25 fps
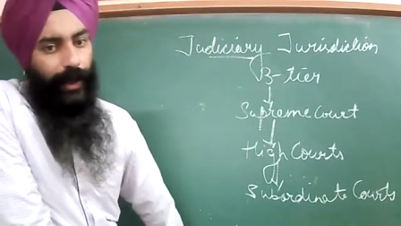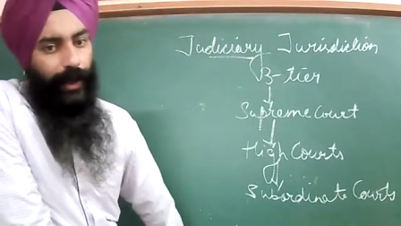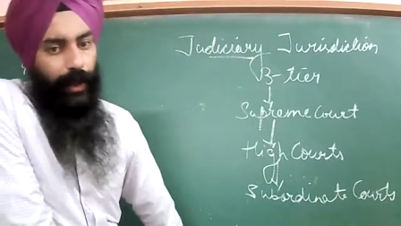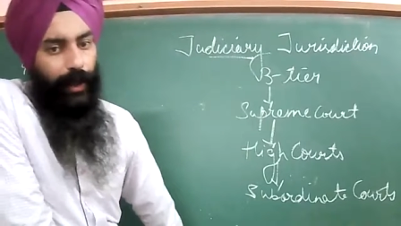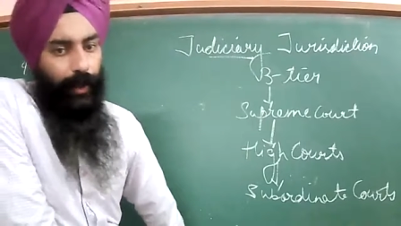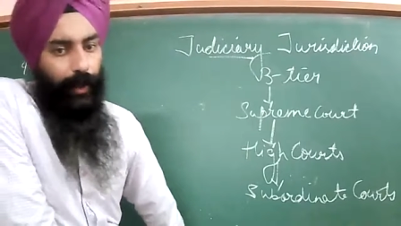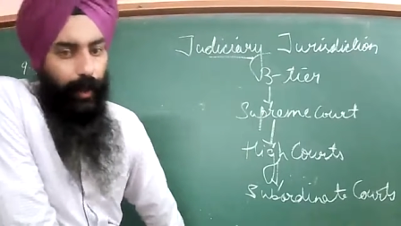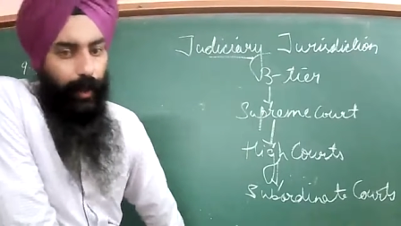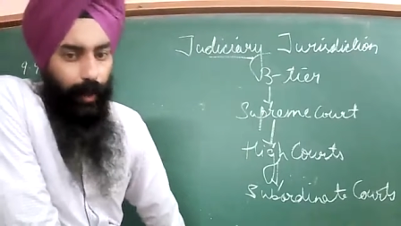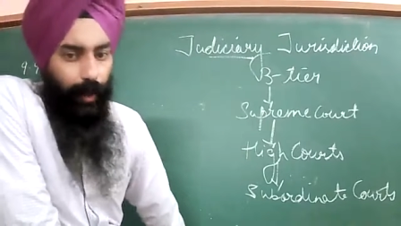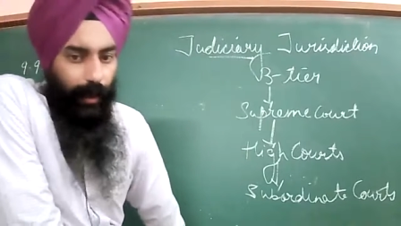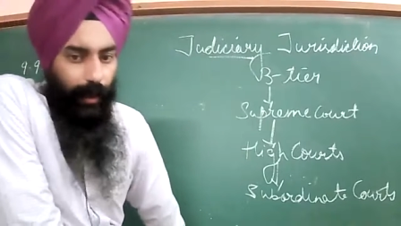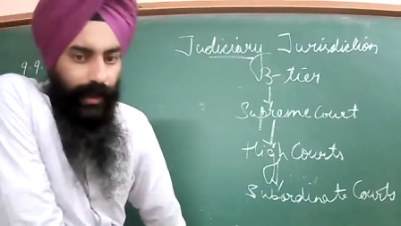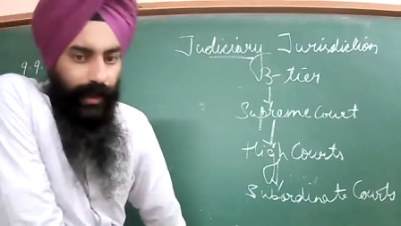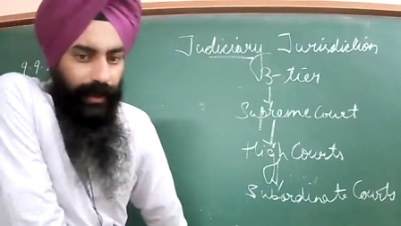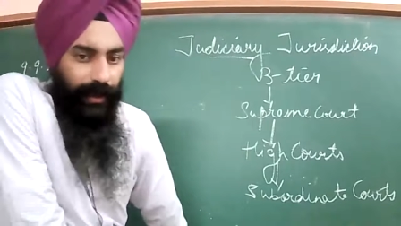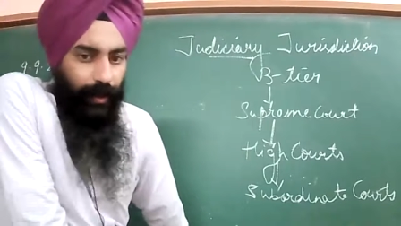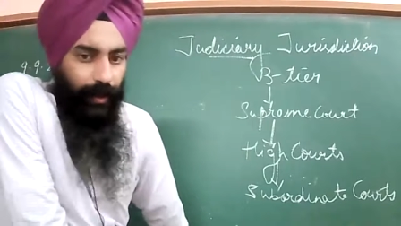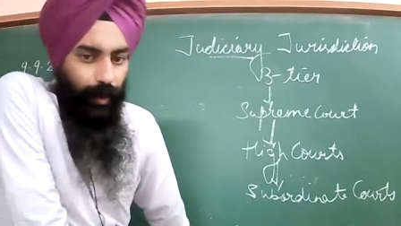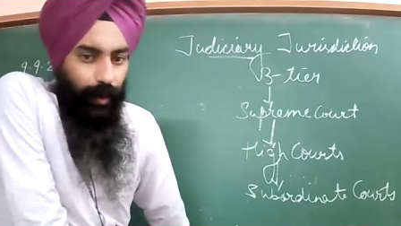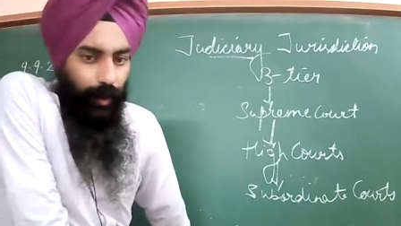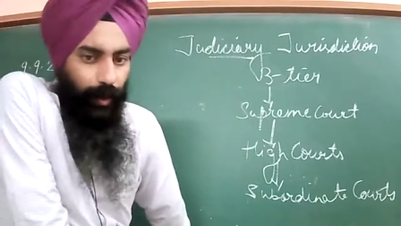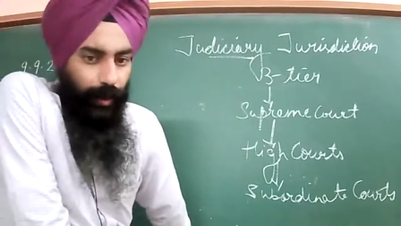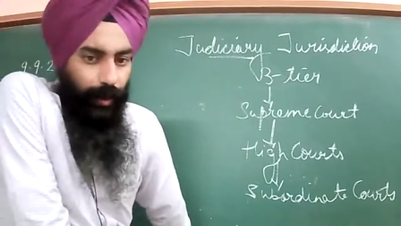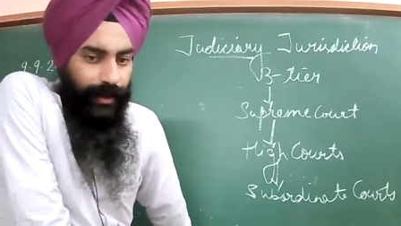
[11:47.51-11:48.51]
lower
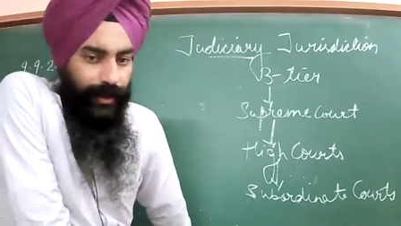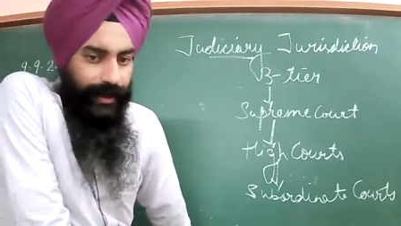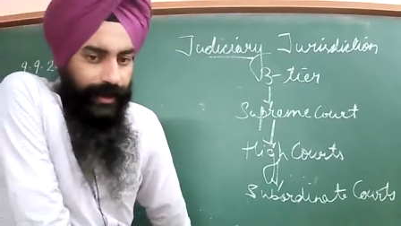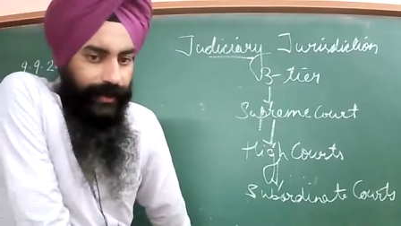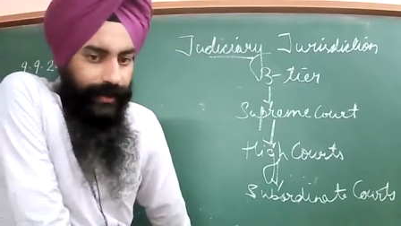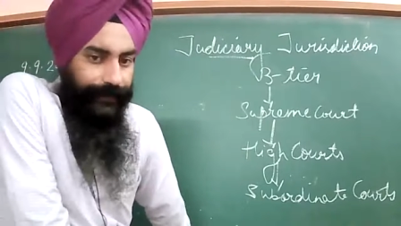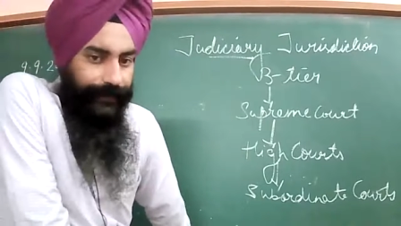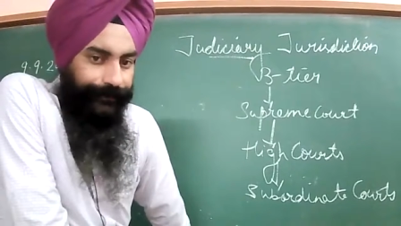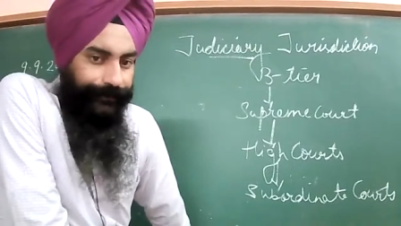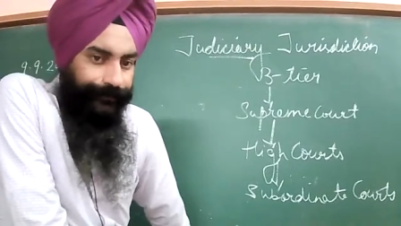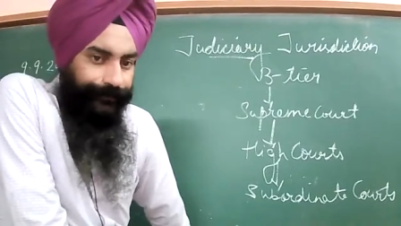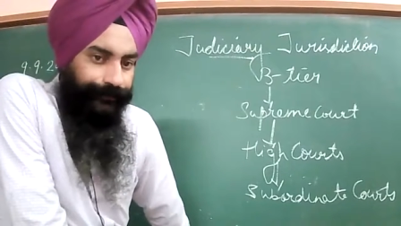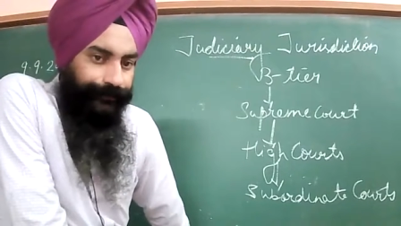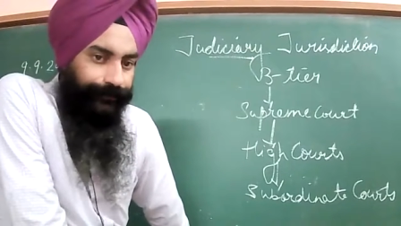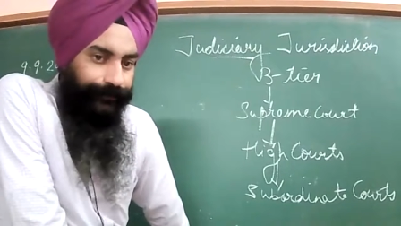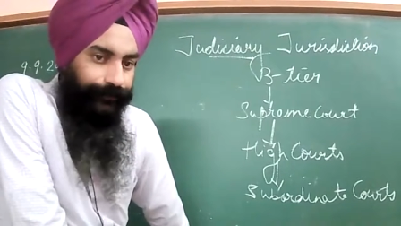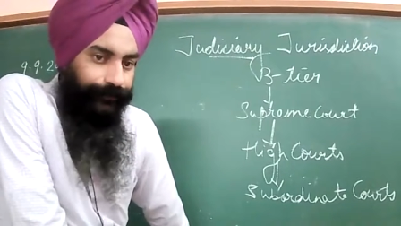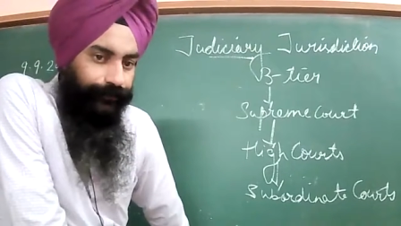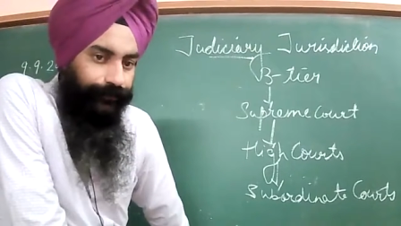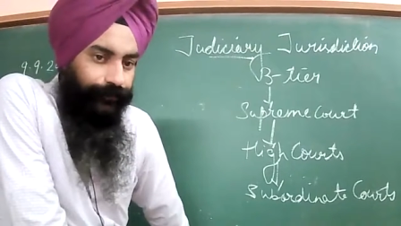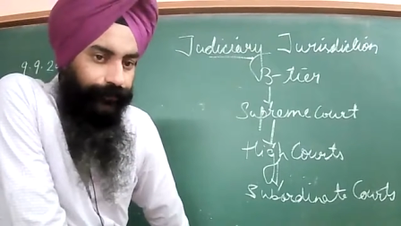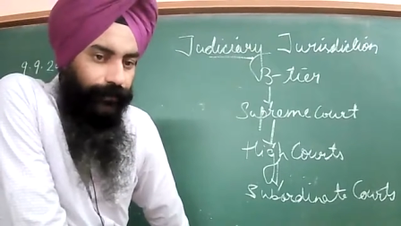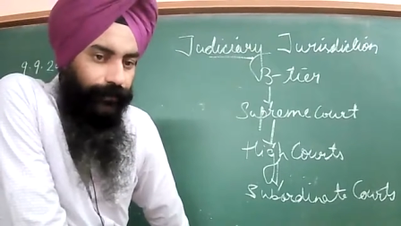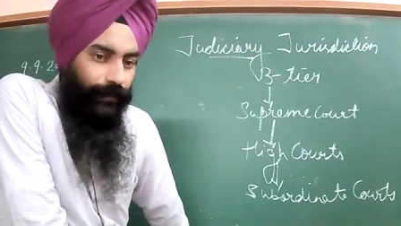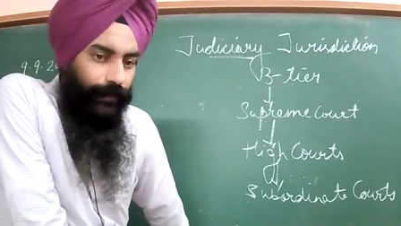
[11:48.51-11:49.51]
courts.
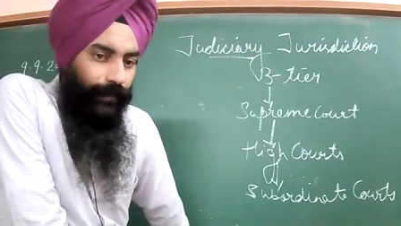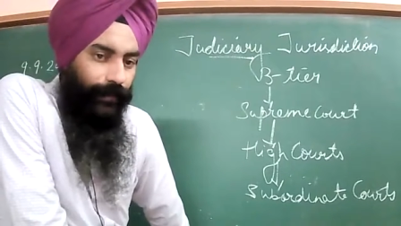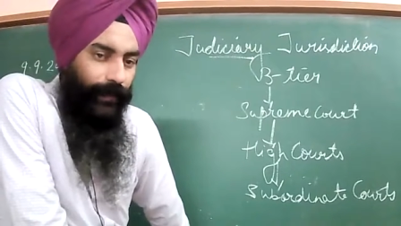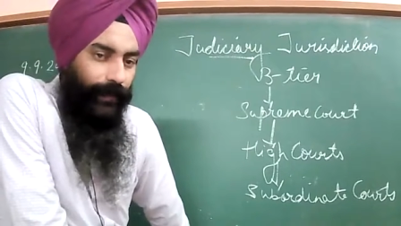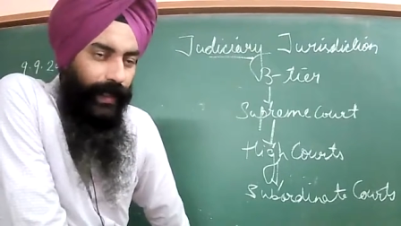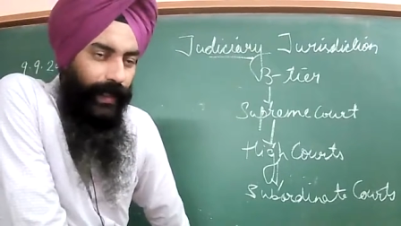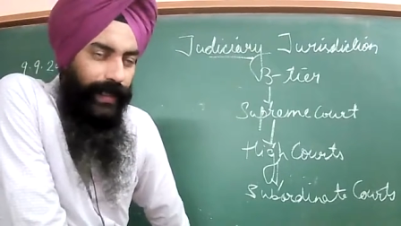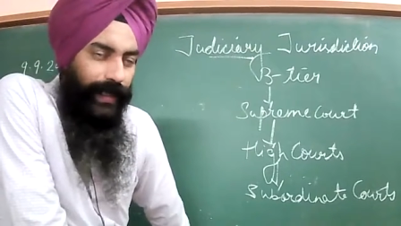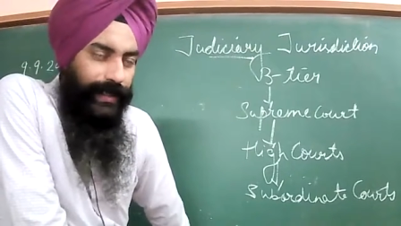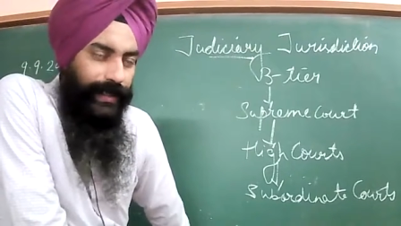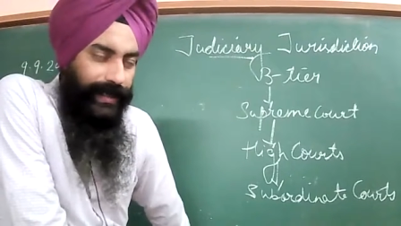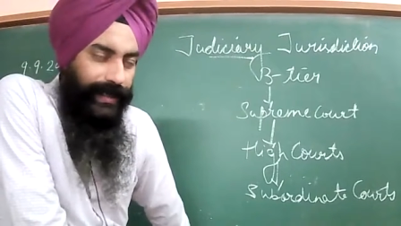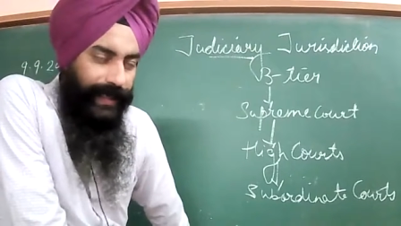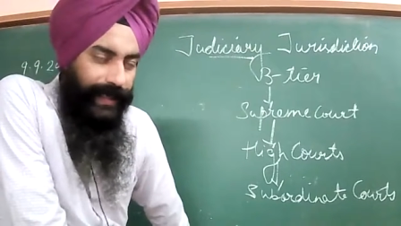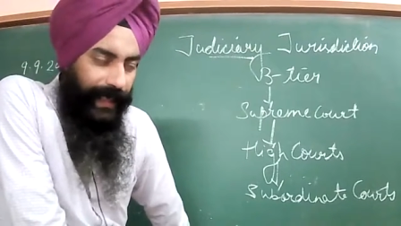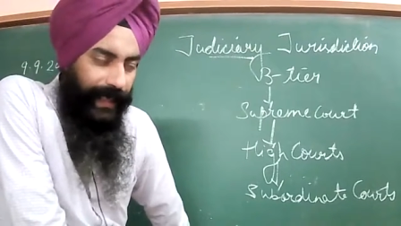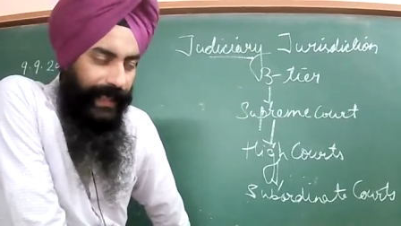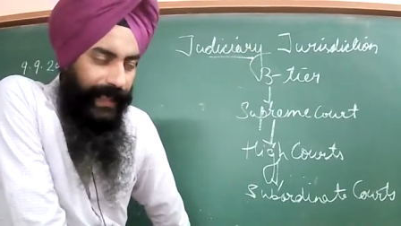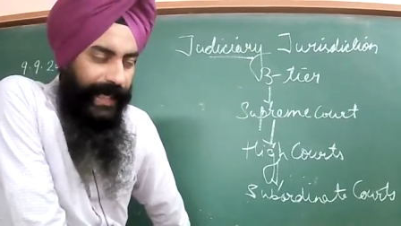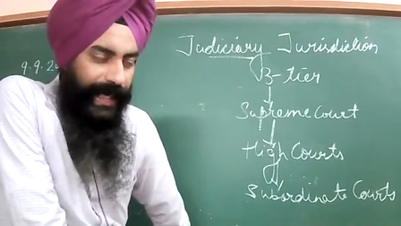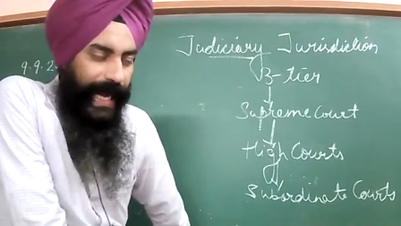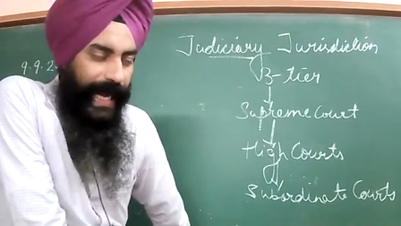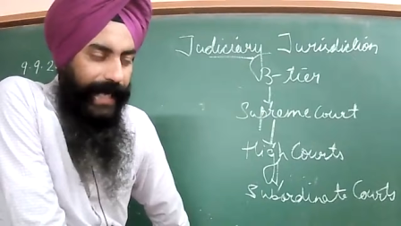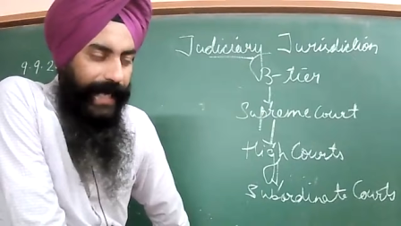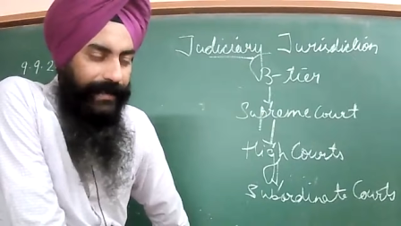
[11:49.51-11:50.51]

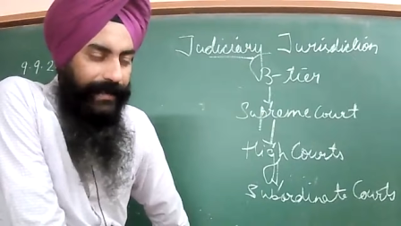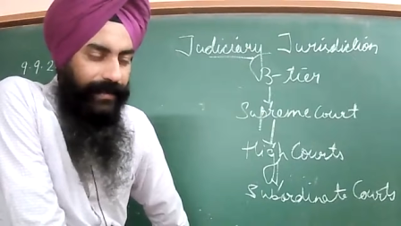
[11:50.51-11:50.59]
Second,